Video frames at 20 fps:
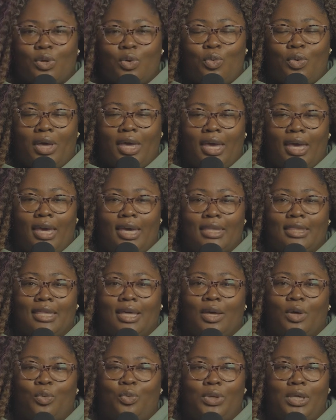a way
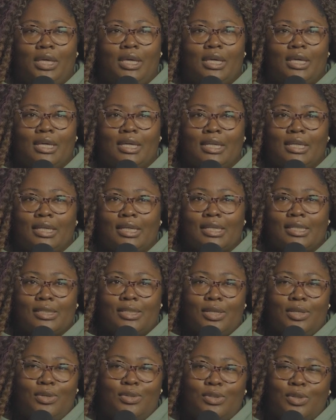that we can
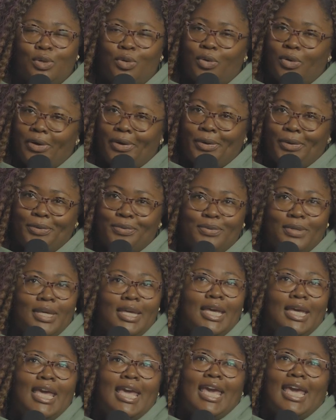continue to grow
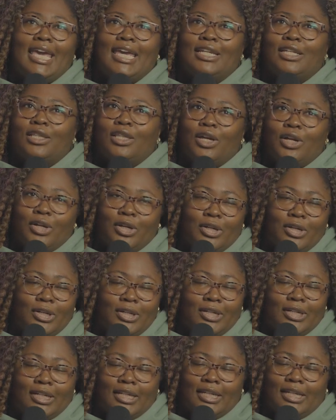and
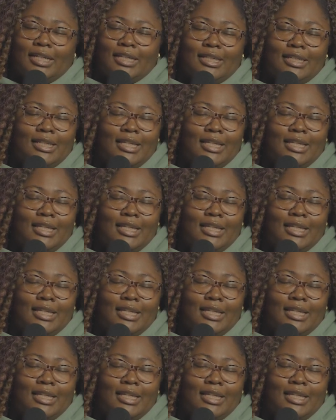learn,